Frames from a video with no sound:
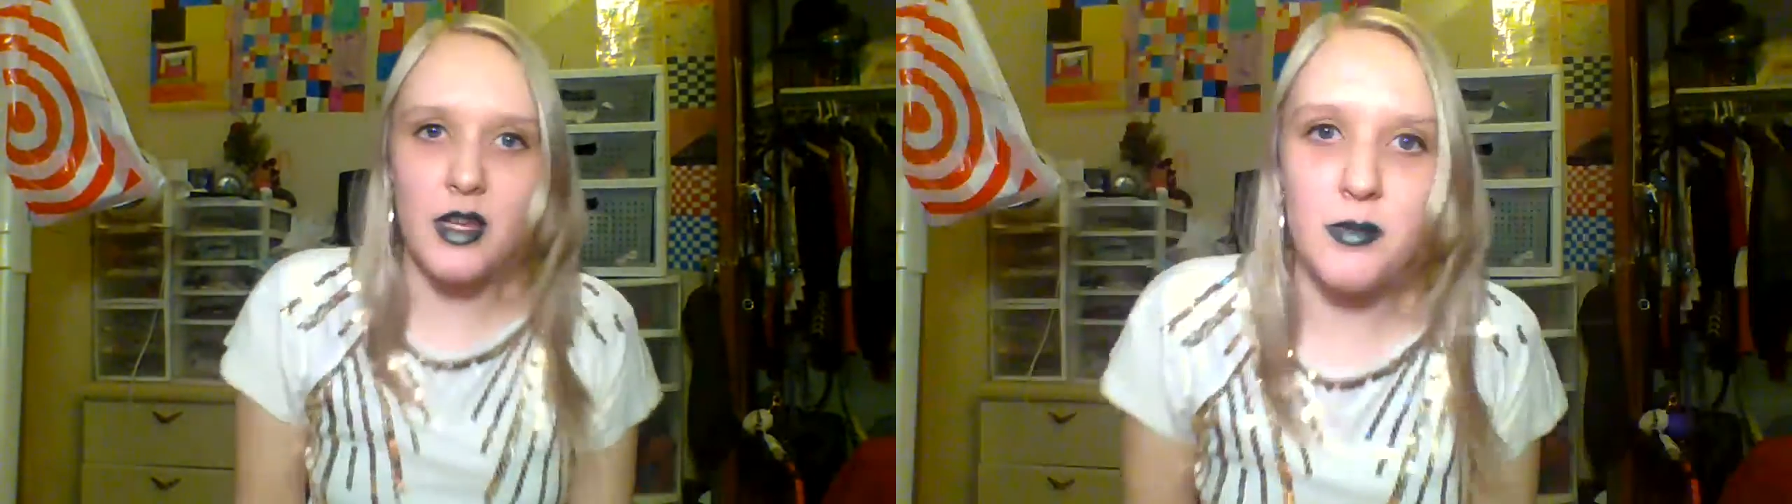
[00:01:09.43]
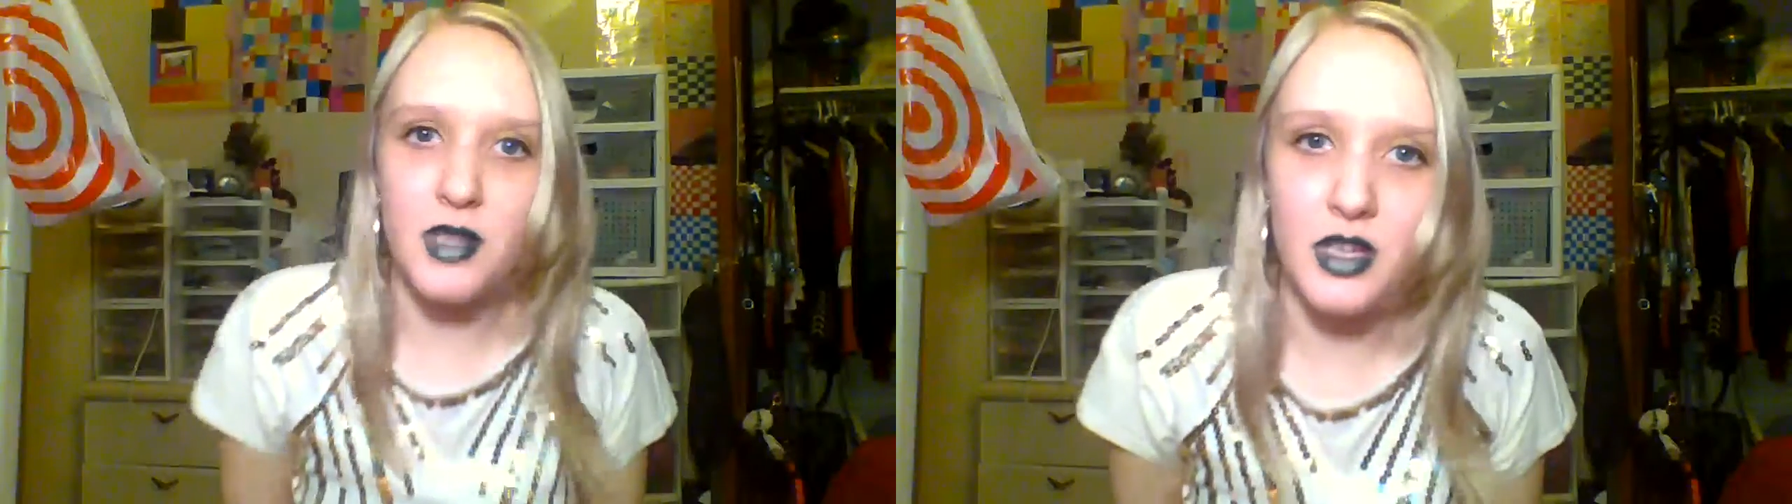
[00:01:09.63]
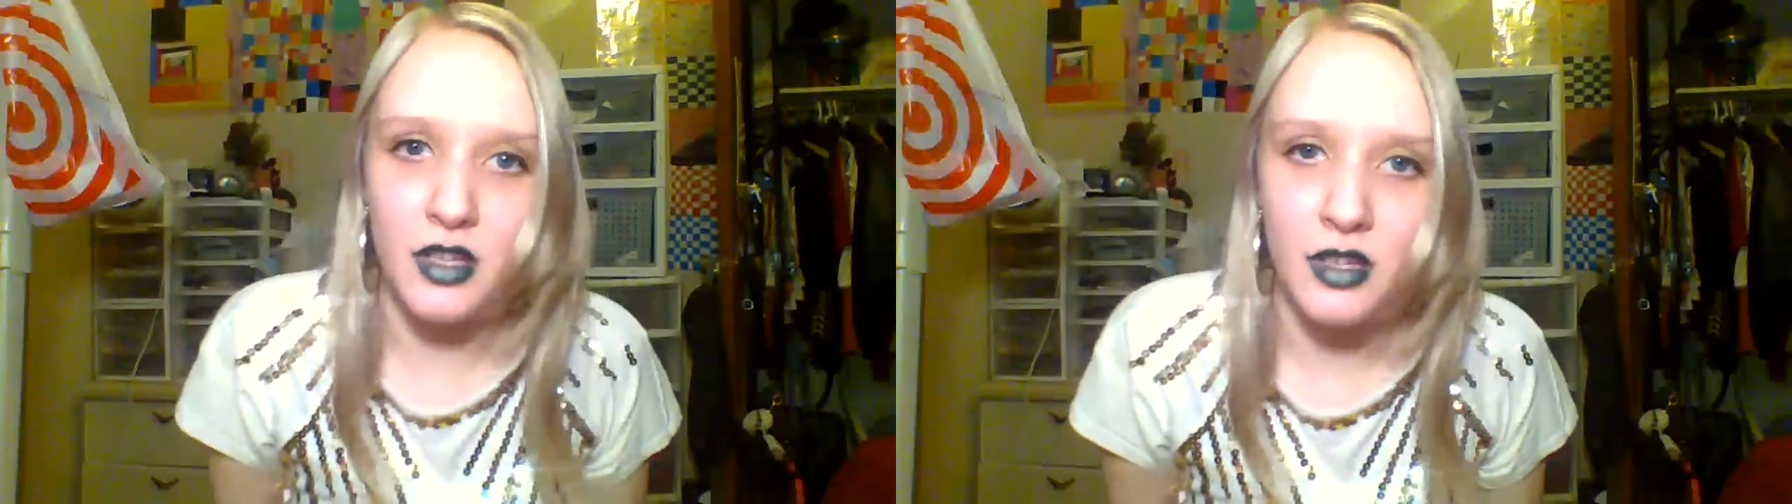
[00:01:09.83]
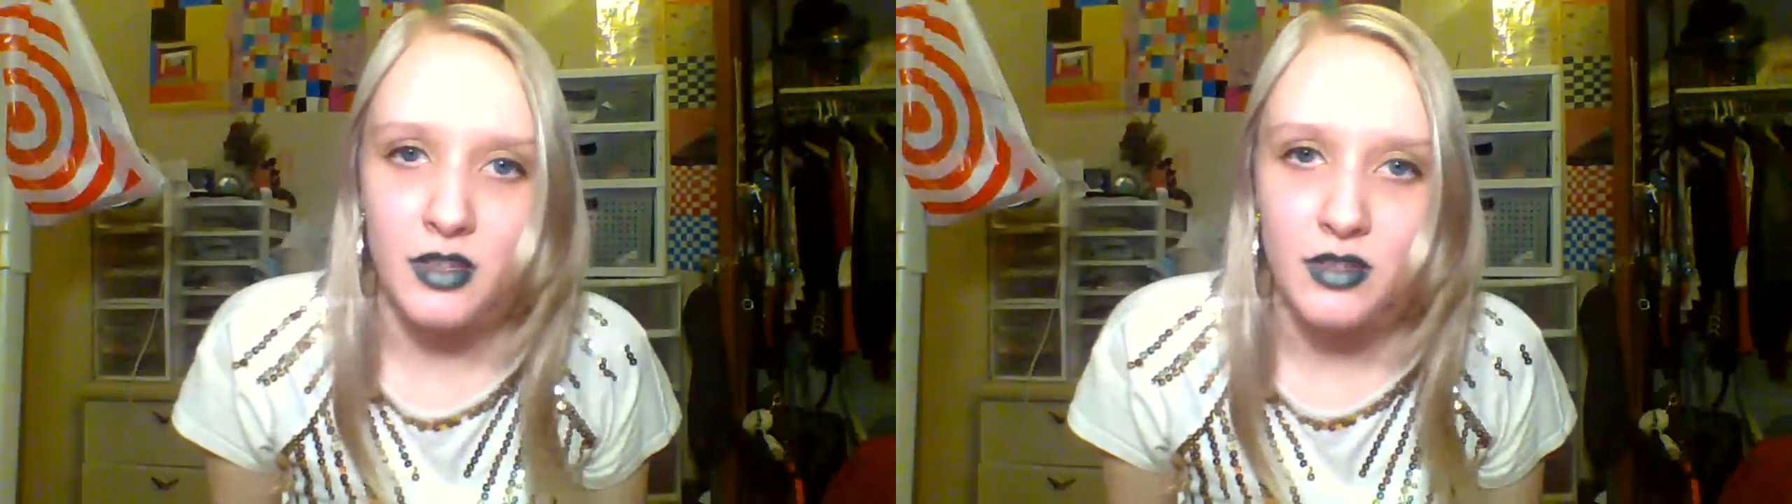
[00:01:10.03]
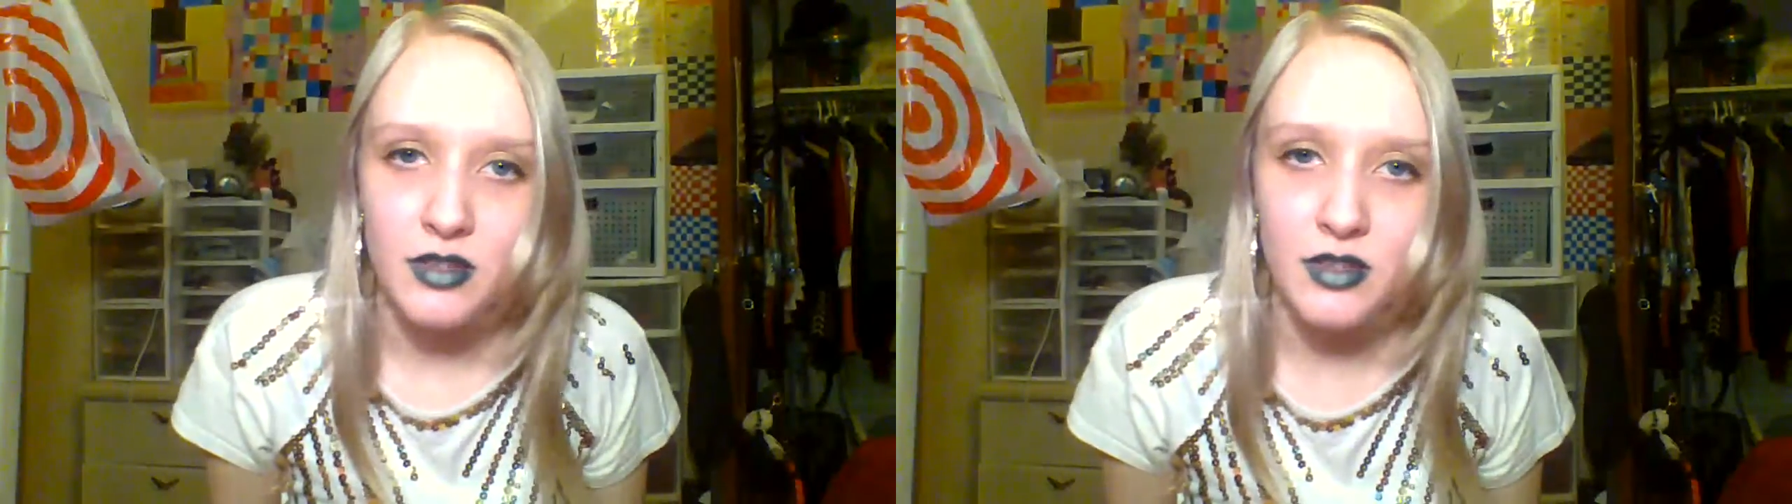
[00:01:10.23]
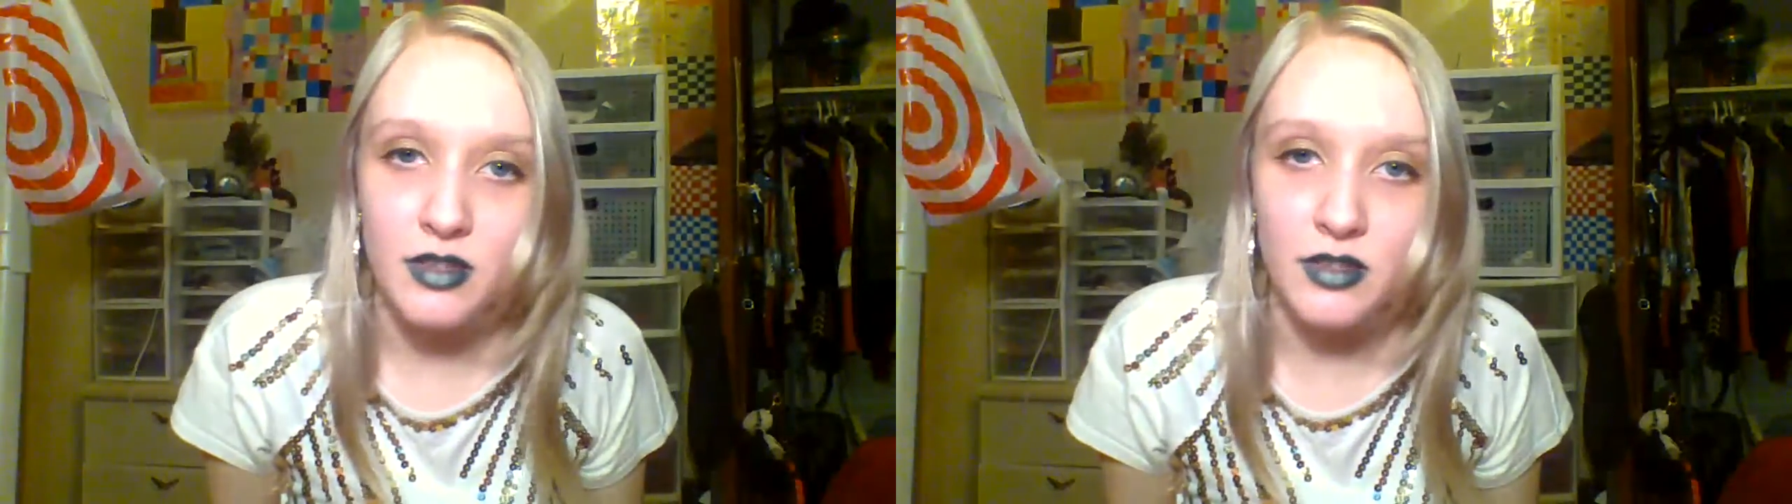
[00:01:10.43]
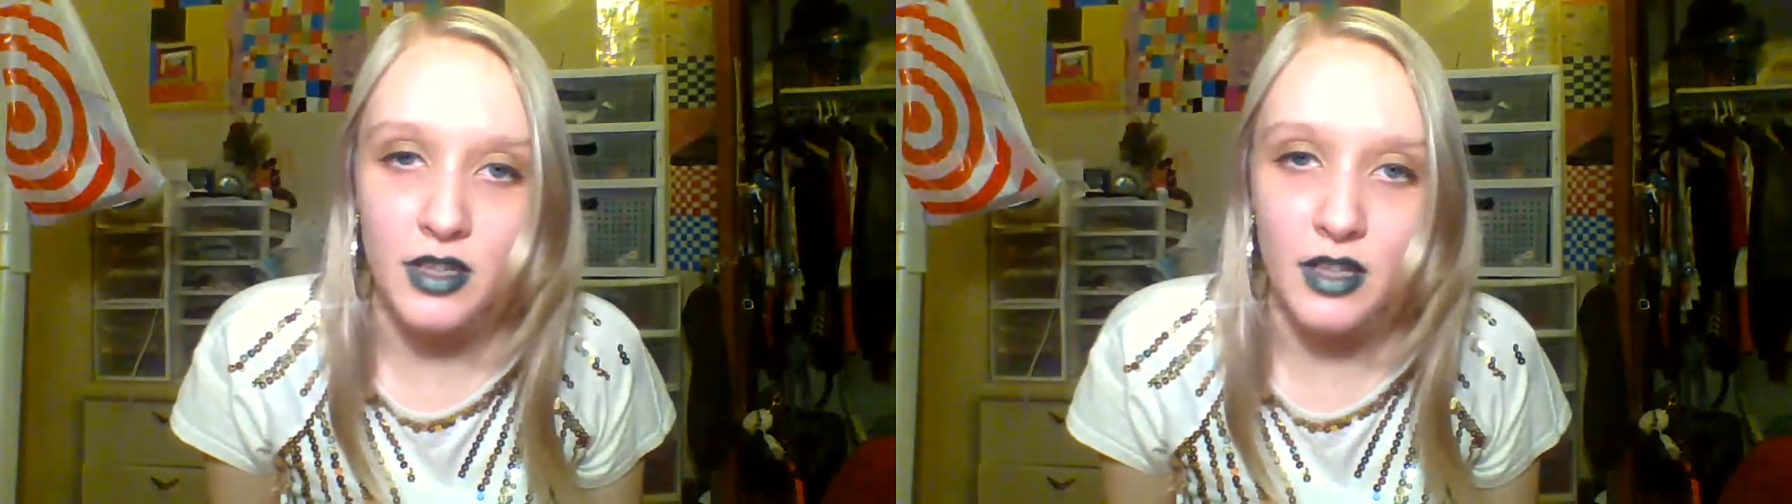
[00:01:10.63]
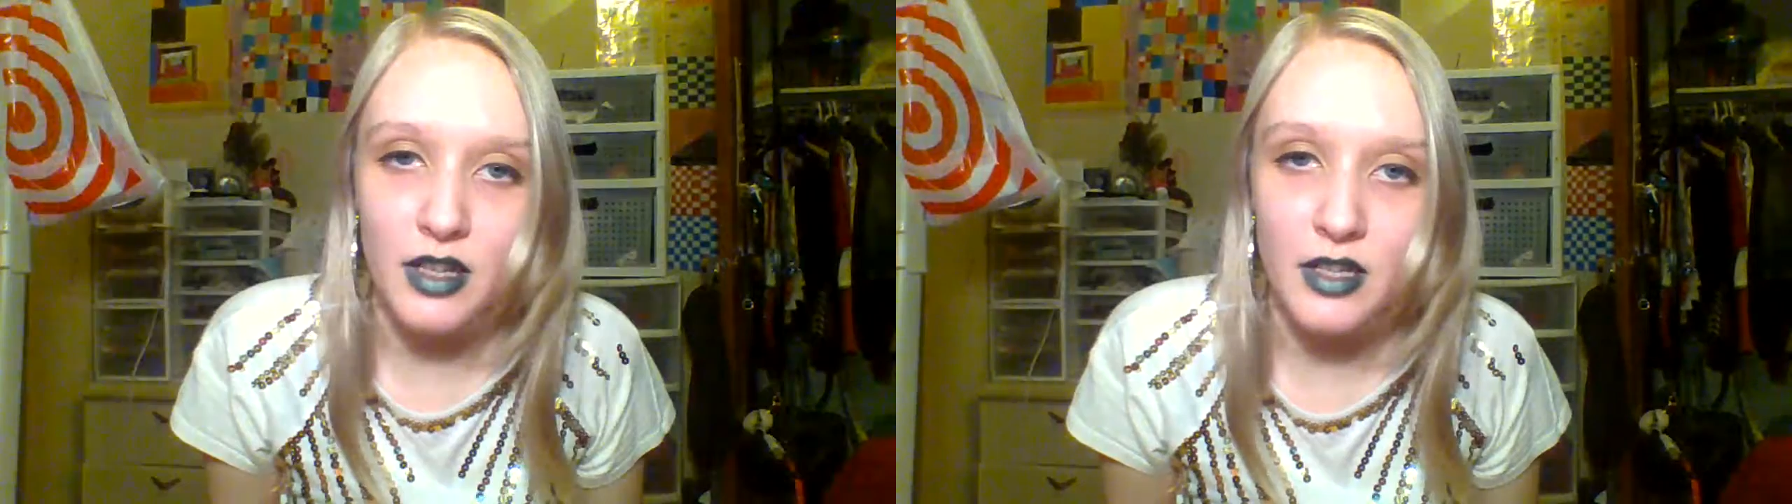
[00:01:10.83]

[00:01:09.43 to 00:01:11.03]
and be still